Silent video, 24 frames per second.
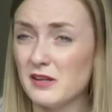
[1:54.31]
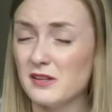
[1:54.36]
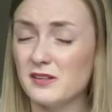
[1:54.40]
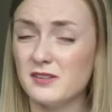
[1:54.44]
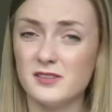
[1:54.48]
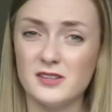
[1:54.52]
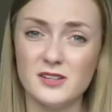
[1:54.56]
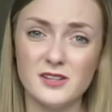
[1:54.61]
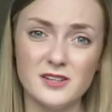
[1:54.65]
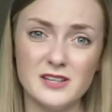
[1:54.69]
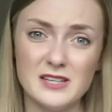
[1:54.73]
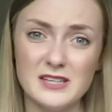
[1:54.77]

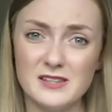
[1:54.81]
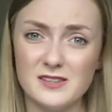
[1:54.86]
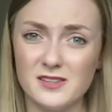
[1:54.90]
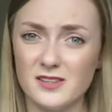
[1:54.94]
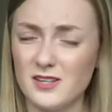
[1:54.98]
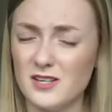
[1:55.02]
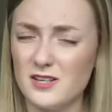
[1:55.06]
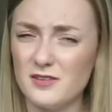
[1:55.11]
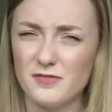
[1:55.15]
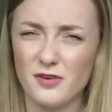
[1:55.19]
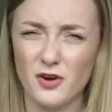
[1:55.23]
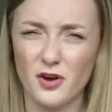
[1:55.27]

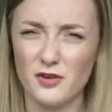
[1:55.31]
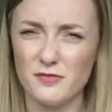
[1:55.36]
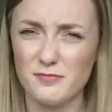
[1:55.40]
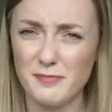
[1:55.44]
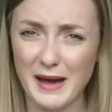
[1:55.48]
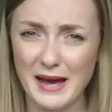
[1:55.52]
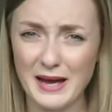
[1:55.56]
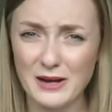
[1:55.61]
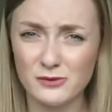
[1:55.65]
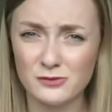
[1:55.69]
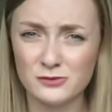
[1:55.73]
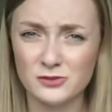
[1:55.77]

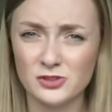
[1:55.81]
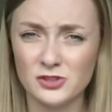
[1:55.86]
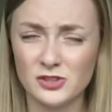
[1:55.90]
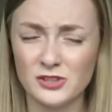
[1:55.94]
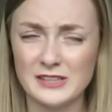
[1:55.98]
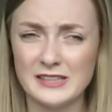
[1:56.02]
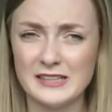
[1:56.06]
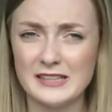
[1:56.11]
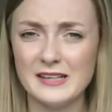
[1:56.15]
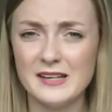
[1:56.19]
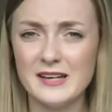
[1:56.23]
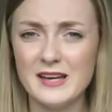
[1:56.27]
£30-35 on
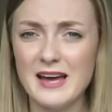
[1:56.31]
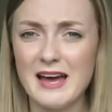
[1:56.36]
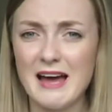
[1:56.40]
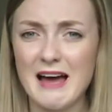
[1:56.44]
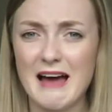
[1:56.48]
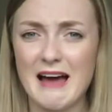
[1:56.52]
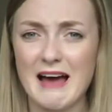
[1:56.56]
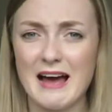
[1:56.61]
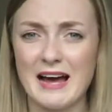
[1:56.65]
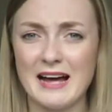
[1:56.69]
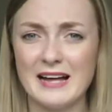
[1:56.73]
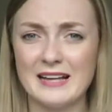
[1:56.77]
it,
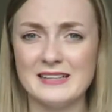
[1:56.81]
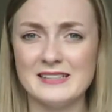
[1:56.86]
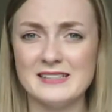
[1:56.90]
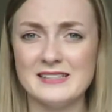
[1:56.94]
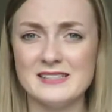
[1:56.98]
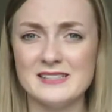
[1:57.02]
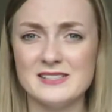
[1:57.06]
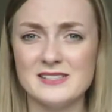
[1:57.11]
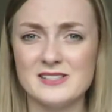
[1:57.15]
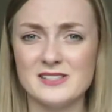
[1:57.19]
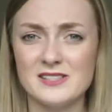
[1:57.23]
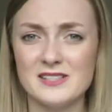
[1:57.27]

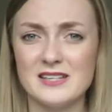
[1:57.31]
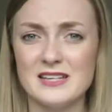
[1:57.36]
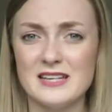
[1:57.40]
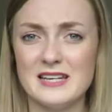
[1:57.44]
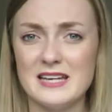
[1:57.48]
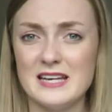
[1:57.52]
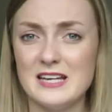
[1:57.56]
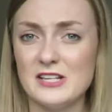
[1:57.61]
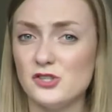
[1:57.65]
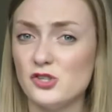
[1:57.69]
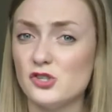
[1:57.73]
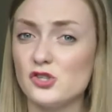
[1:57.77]
and
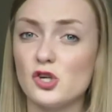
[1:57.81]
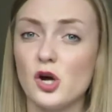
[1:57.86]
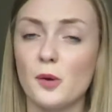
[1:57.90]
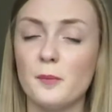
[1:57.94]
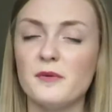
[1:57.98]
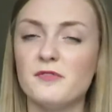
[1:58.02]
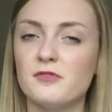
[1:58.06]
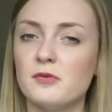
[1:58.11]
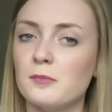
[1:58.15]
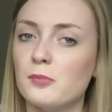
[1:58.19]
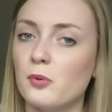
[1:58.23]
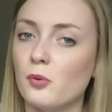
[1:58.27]
it just got
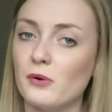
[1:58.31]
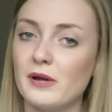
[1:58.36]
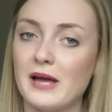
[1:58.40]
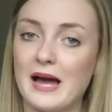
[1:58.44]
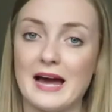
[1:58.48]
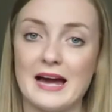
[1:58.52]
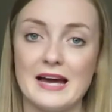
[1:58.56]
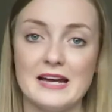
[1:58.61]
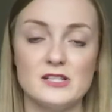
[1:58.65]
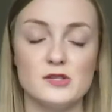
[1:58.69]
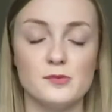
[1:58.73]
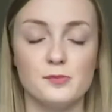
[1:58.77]
me from point
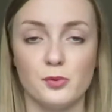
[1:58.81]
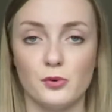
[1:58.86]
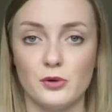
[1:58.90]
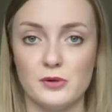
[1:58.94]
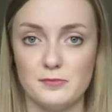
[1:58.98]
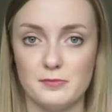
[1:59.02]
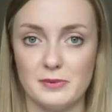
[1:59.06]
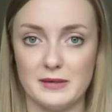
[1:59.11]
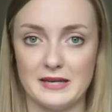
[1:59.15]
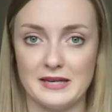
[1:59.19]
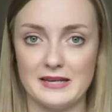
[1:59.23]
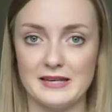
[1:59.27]
A to
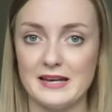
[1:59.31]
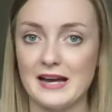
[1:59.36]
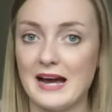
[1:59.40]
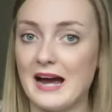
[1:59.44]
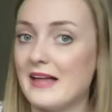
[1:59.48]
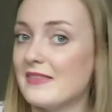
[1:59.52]
point B.